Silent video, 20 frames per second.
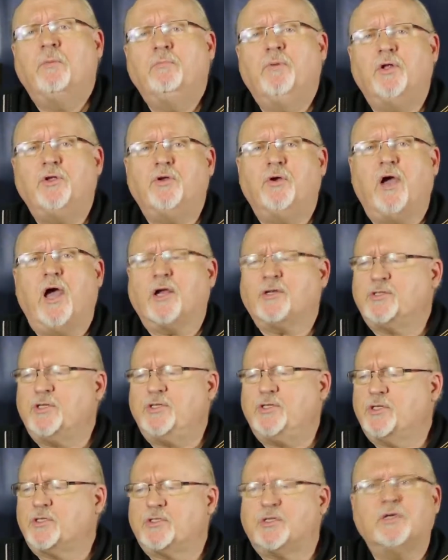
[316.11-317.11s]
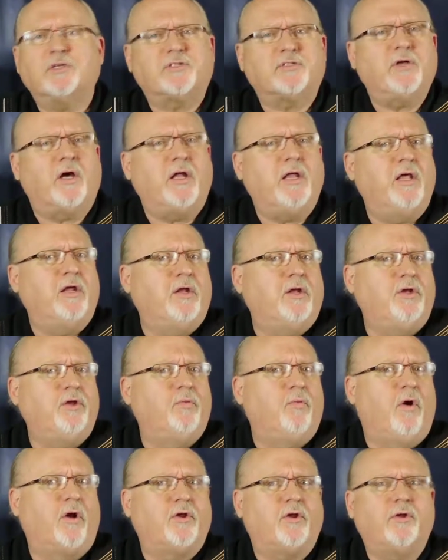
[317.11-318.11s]
but you're actually just studying and
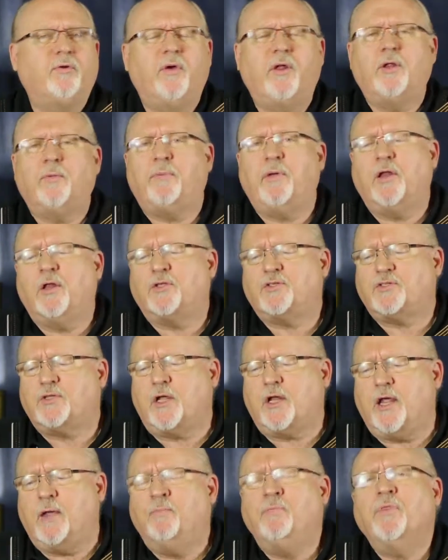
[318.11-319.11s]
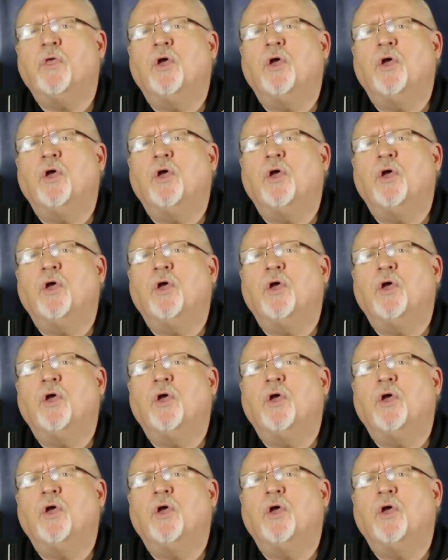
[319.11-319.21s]
you want to do independent study,